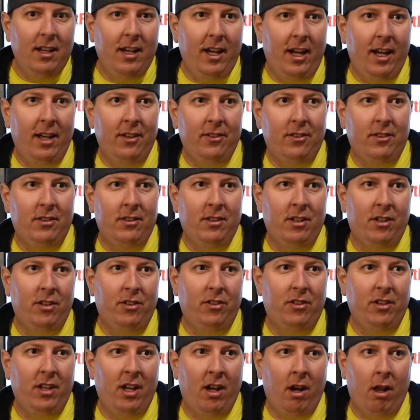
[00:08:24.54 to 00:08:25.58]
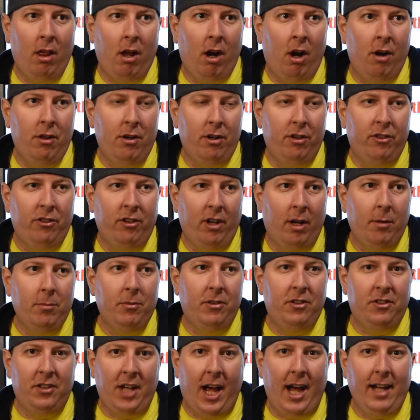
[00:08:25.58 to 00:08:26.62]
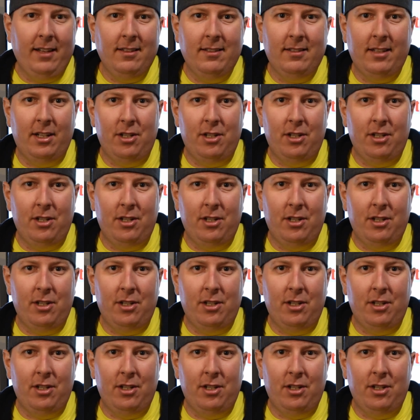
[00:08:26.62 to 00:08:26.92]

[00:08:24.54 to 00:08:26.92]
Are there some stats